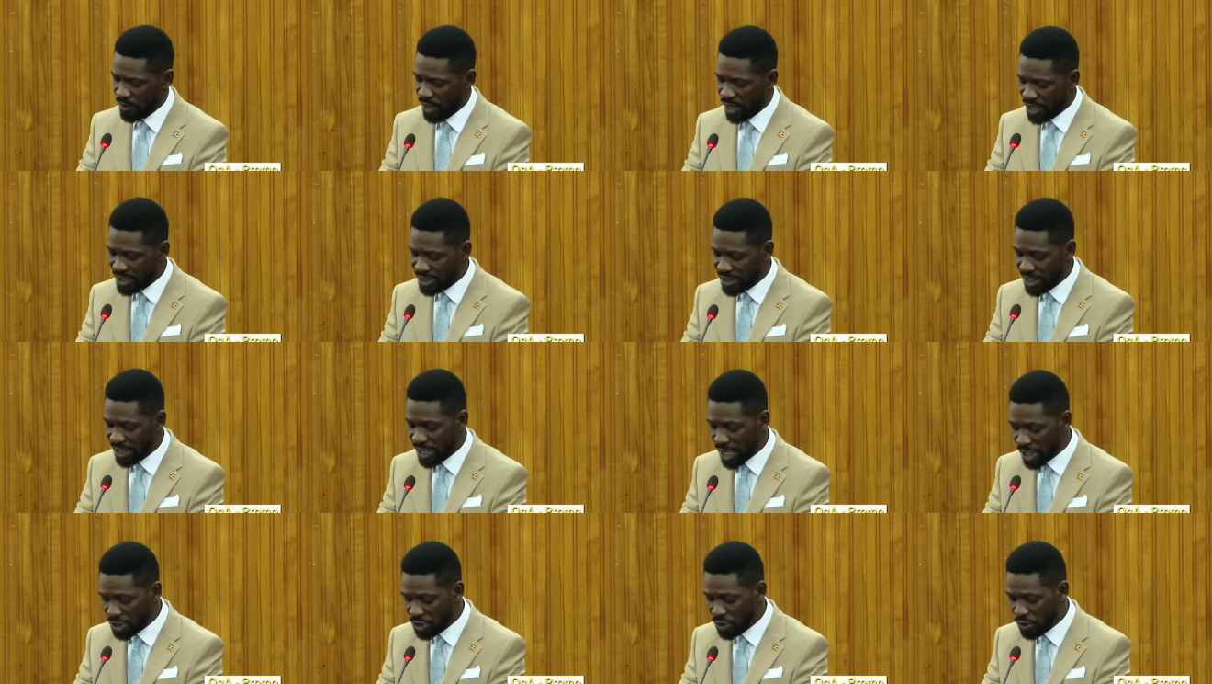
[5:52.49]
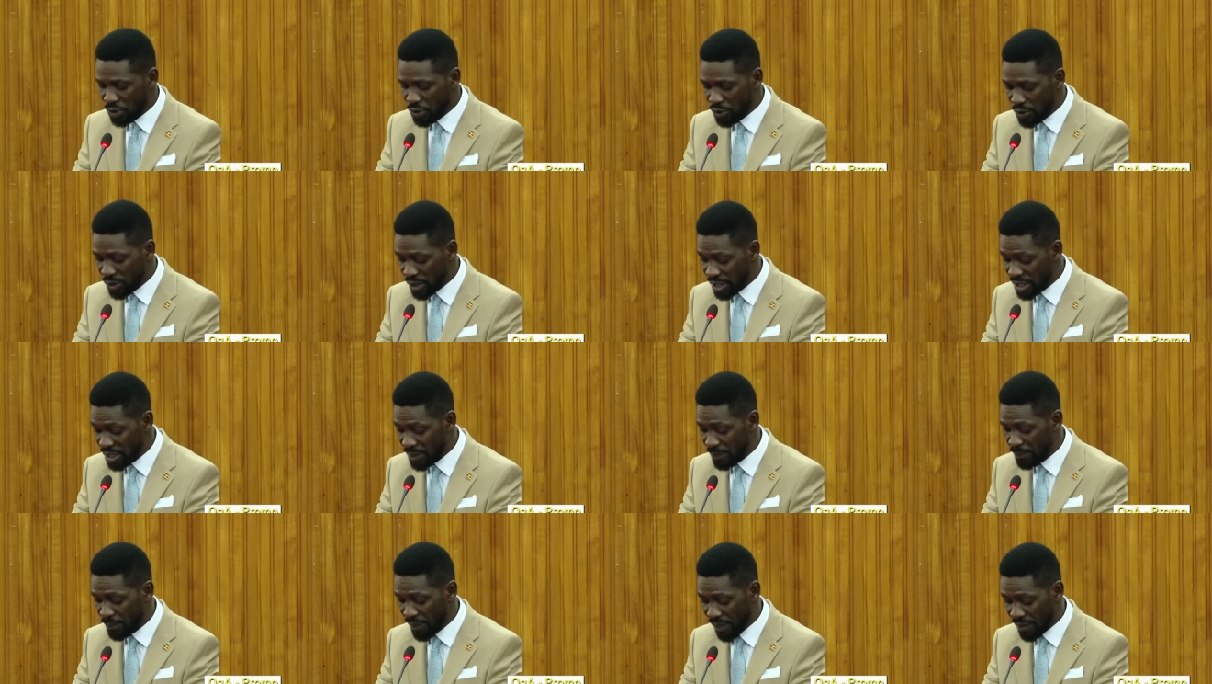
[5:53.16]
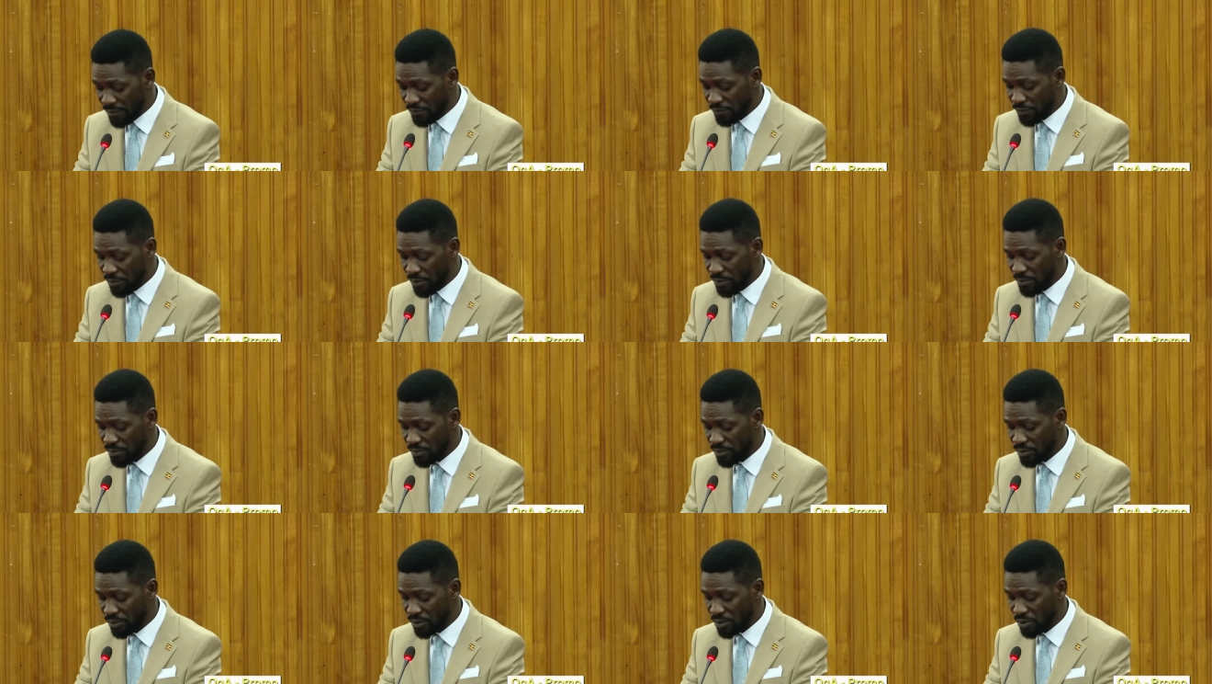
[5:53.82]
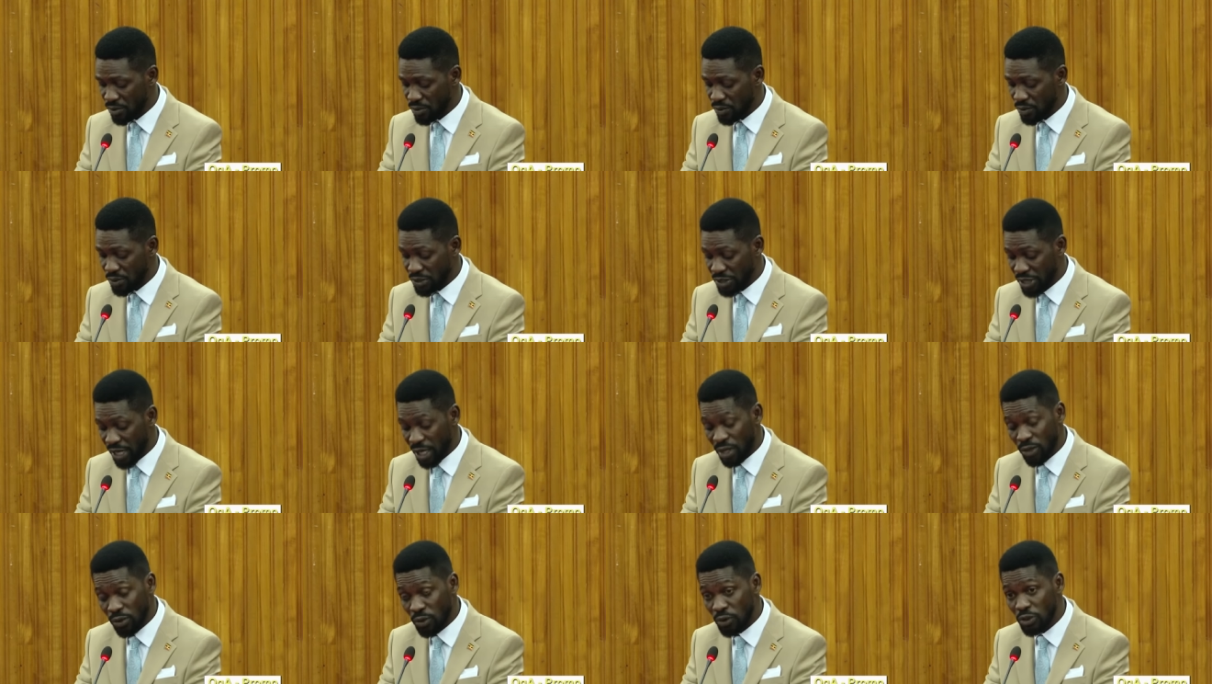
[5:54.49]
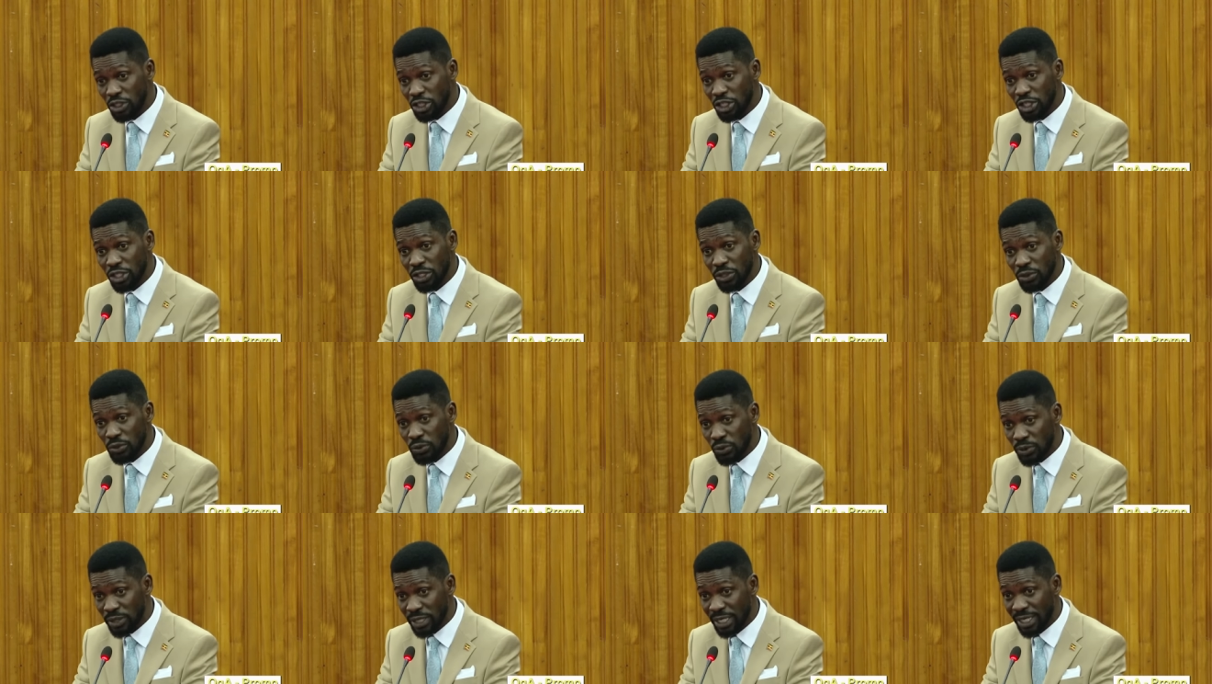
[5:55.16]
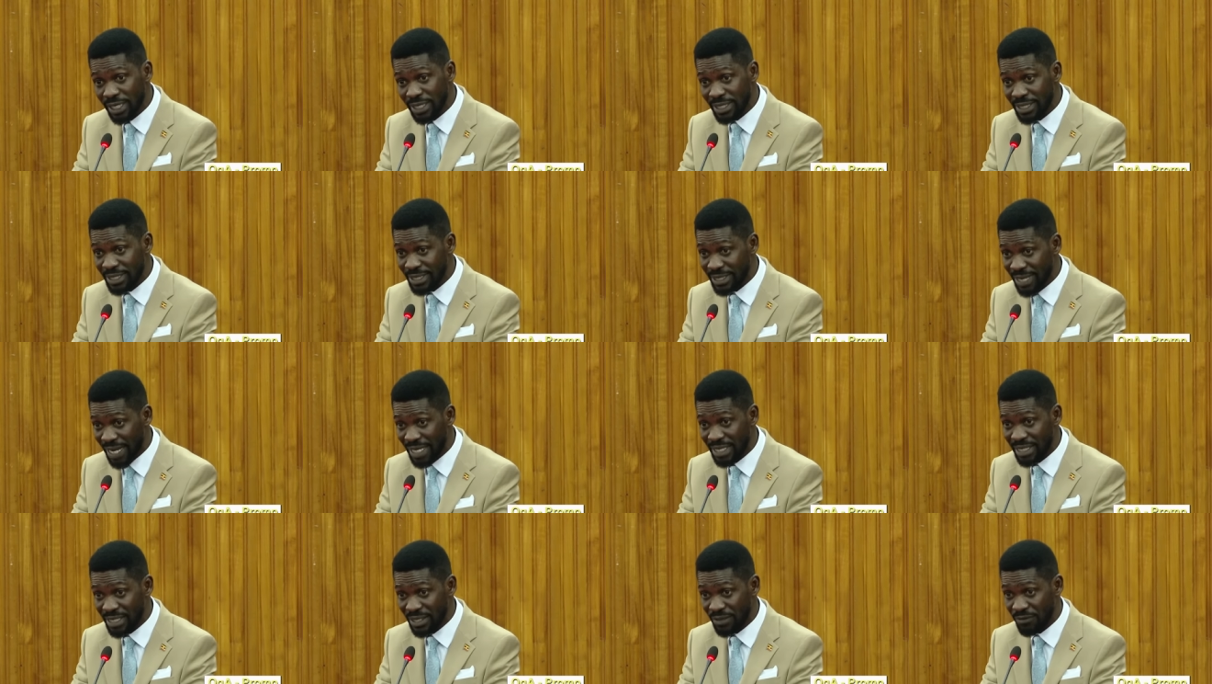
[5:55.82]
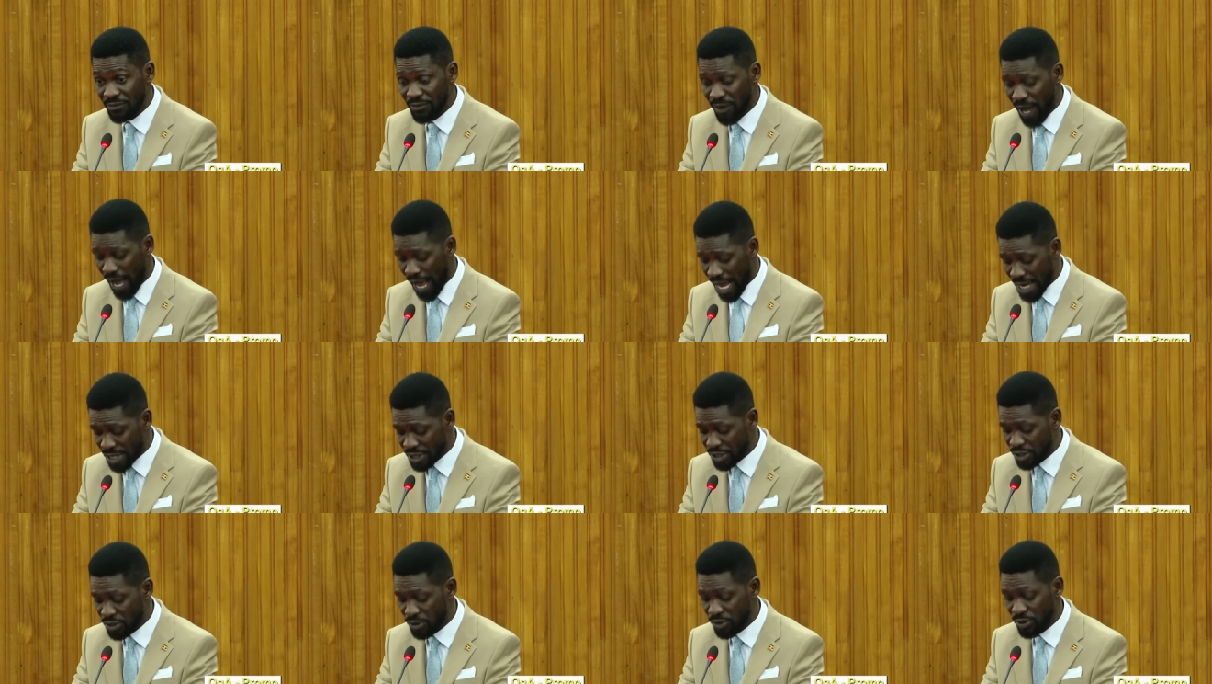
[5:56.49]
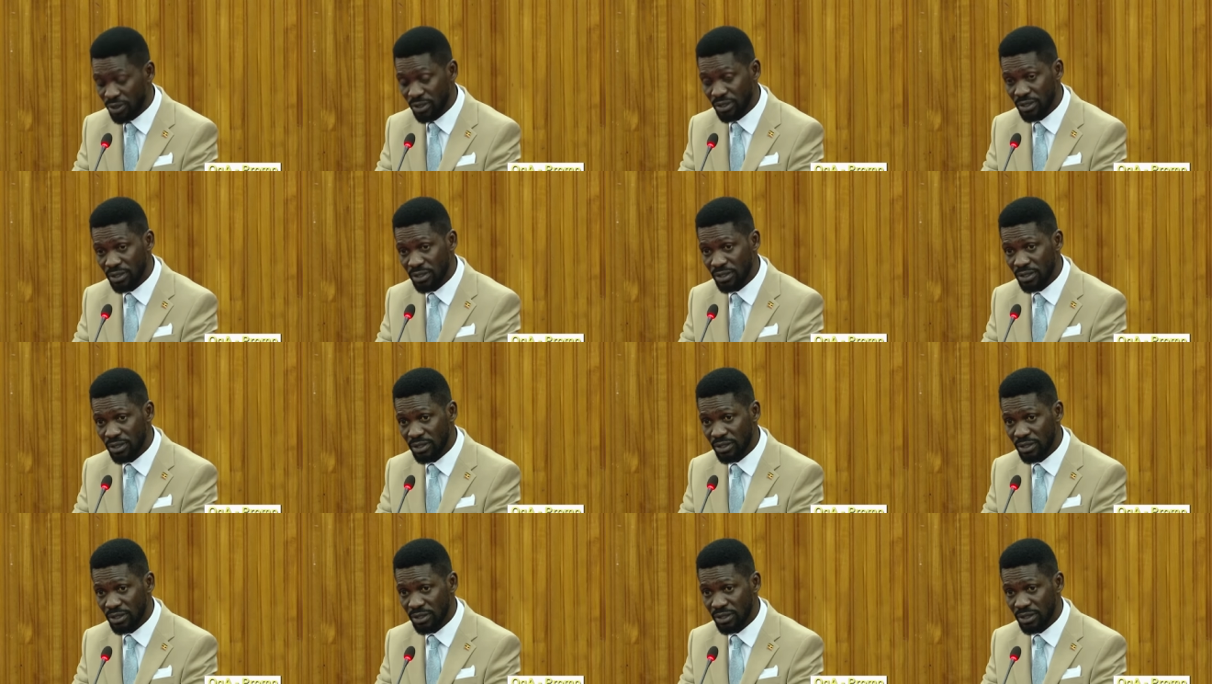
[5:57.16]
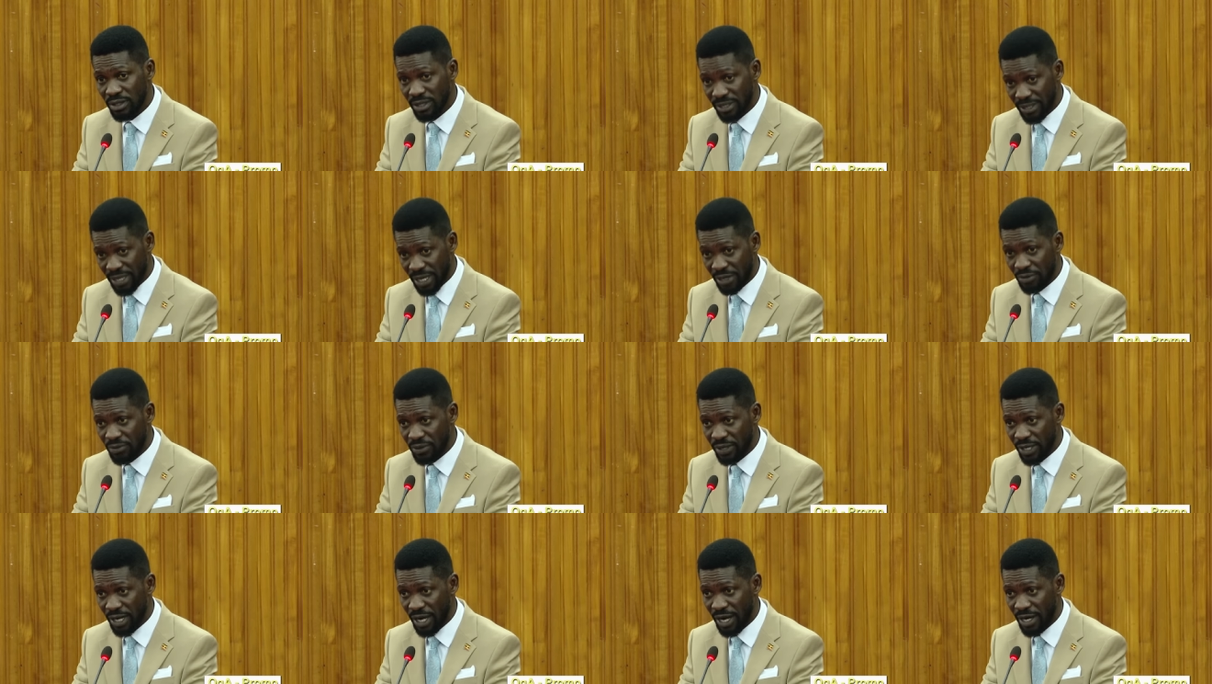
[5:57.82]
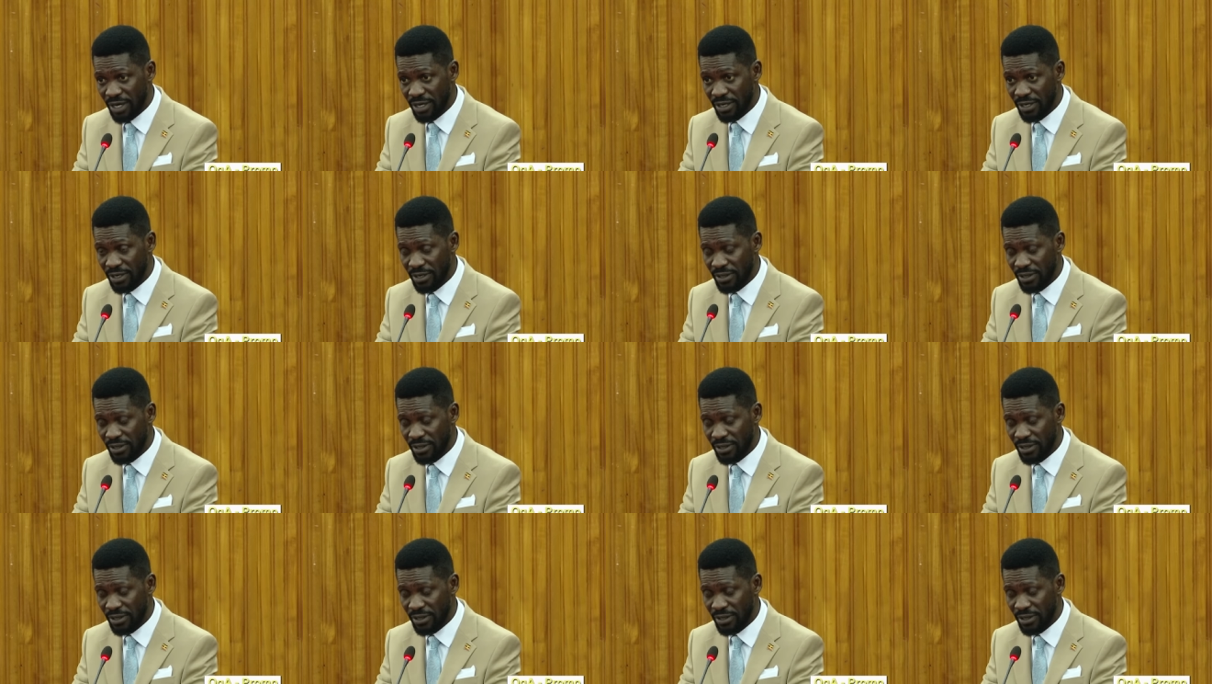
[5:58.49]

As a national unity platform, we shall continue to take decisive action in that regard.